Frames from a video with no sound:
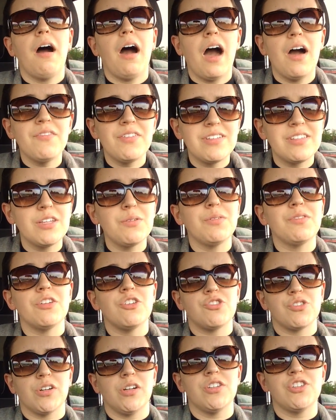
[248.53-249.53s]
Obviously, when
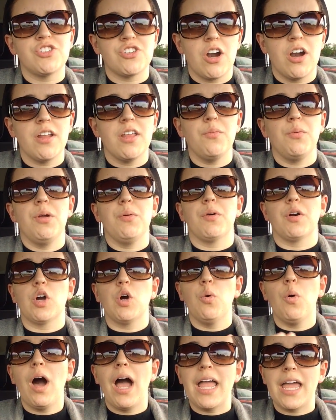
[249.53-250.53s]
the drill started, we were
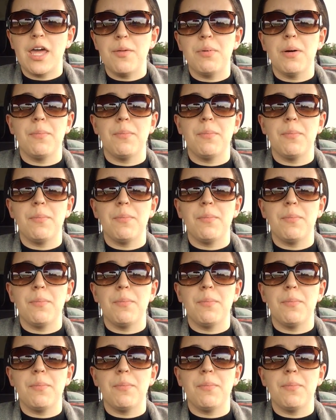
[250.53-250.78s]
quiet,